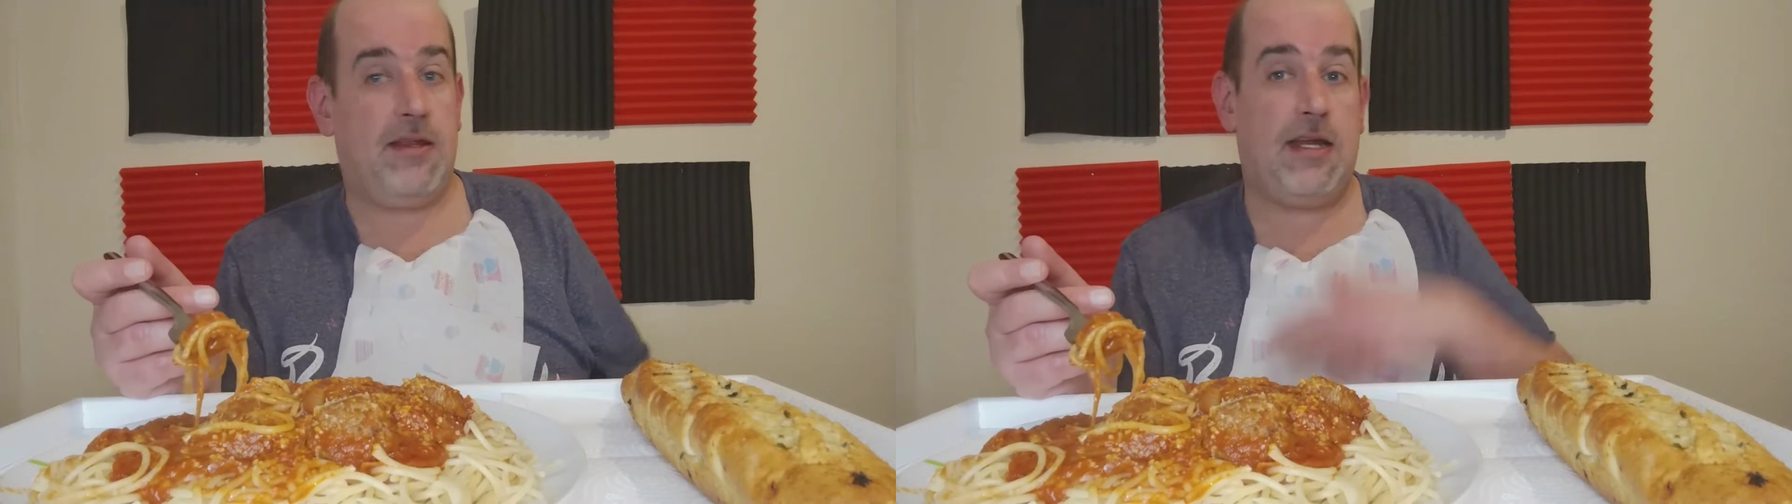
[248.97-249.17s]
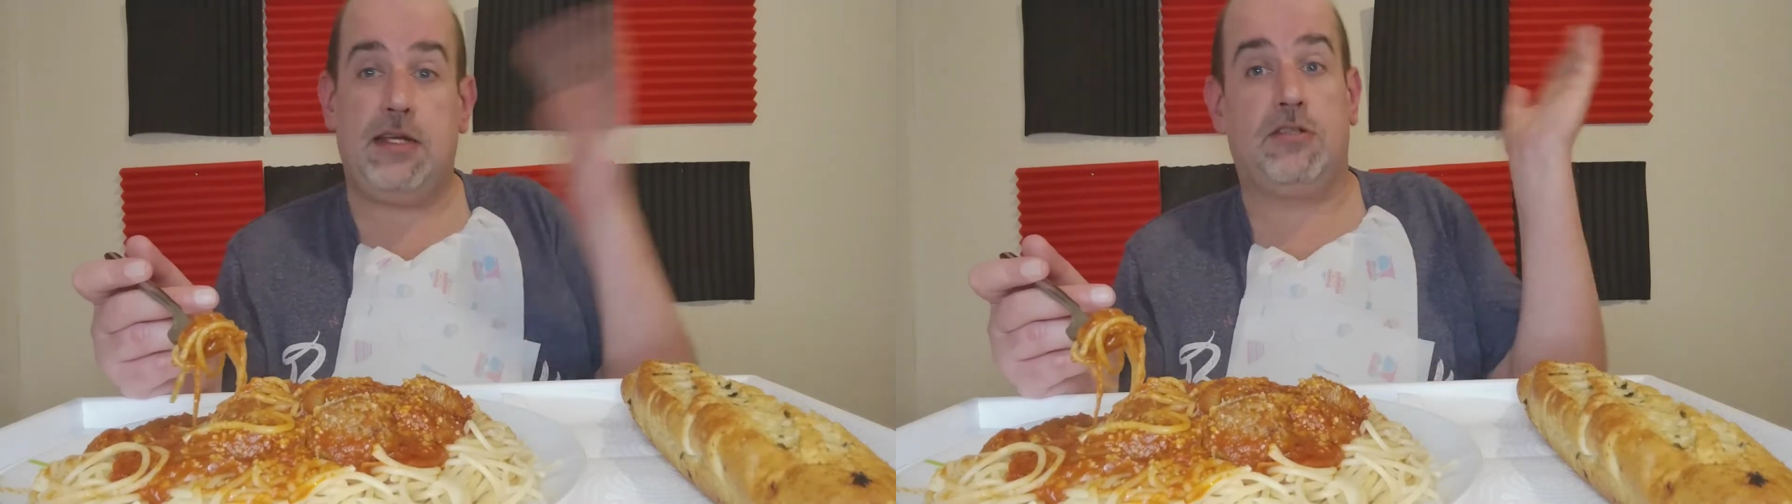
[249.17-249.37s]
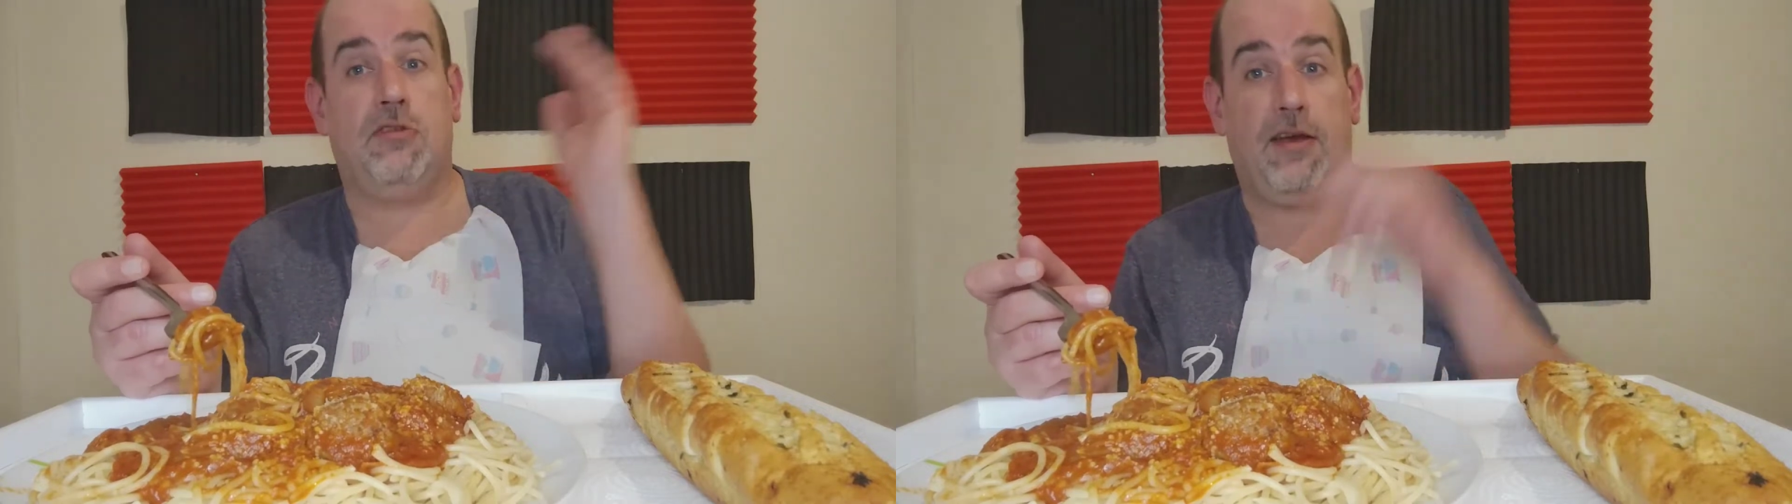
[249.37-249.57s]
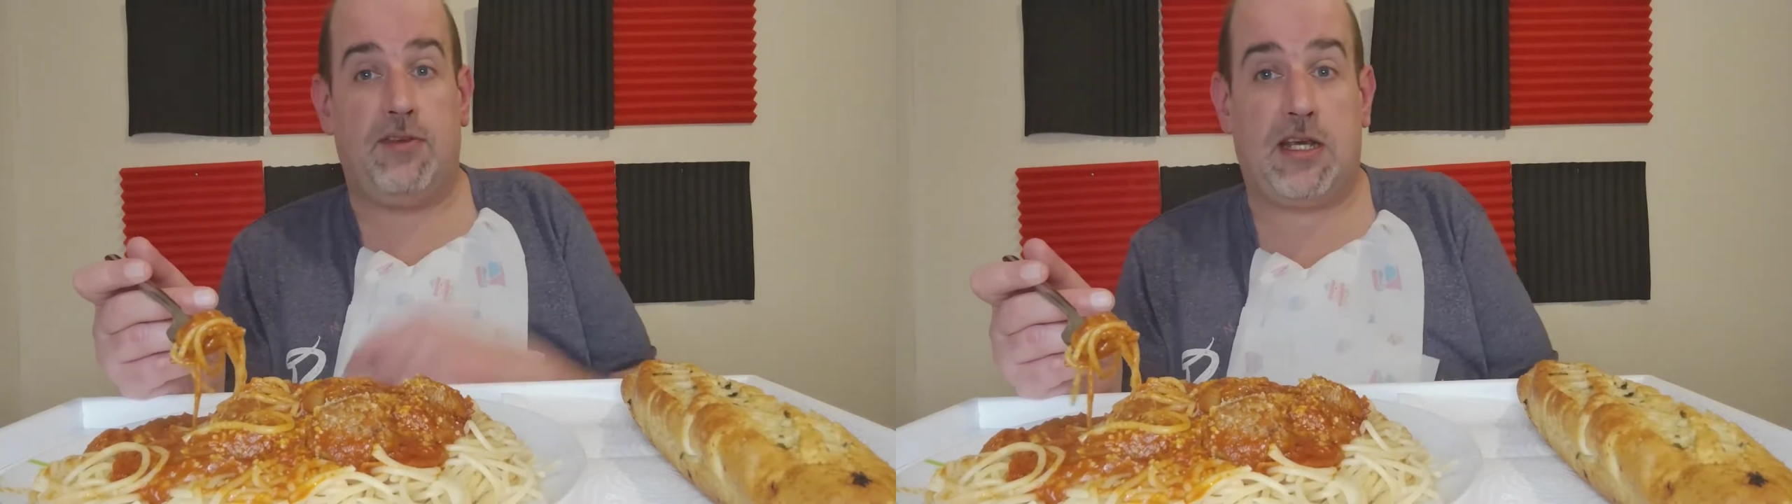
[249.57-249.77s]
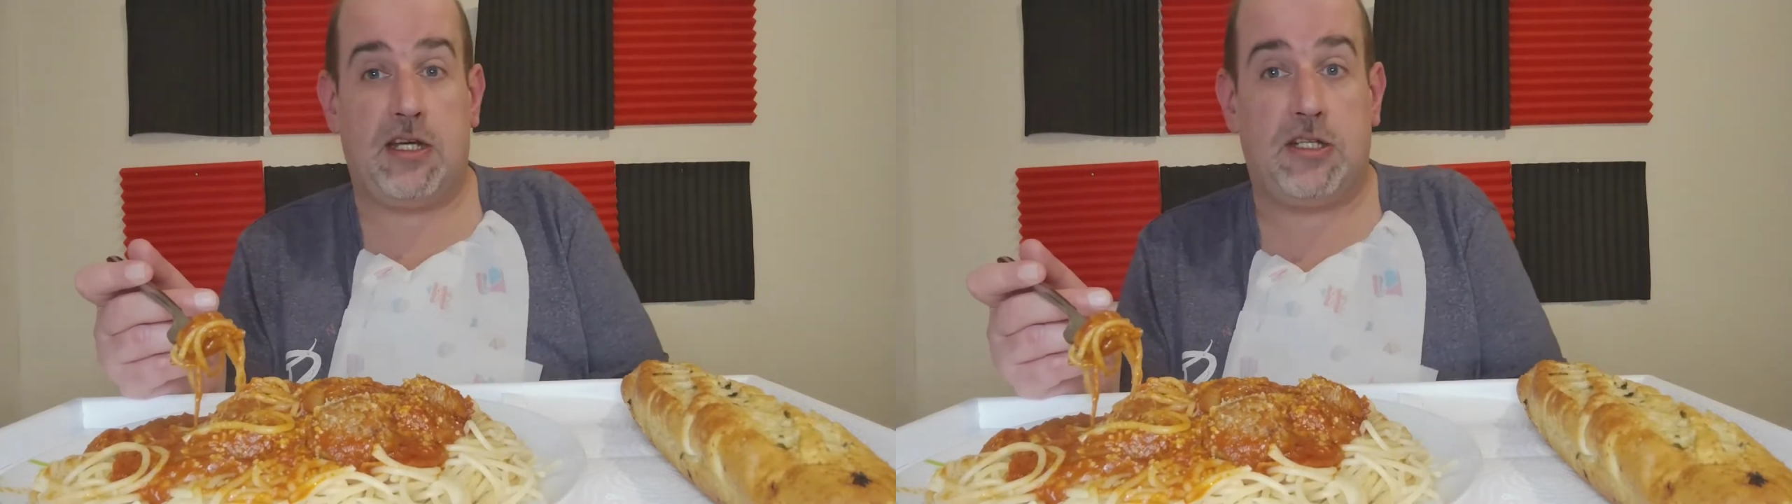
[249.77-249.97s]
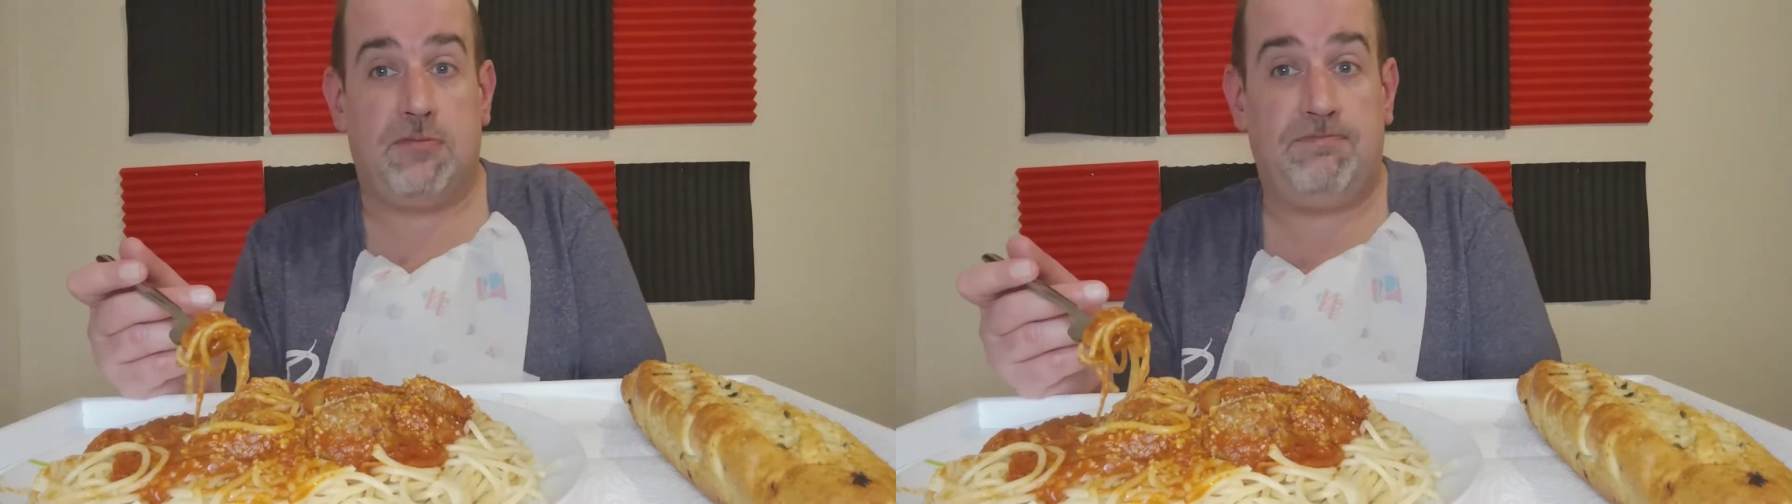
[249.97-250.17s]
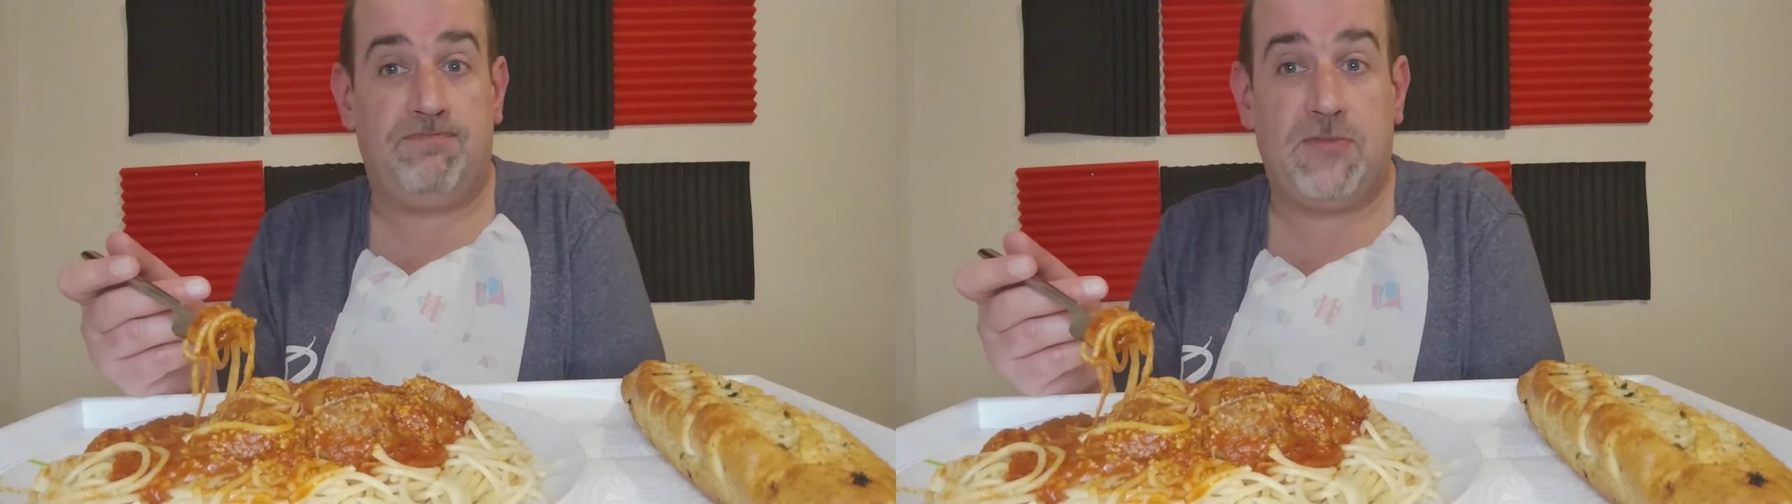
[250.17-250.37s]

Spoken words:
and then it's all over the kitchen.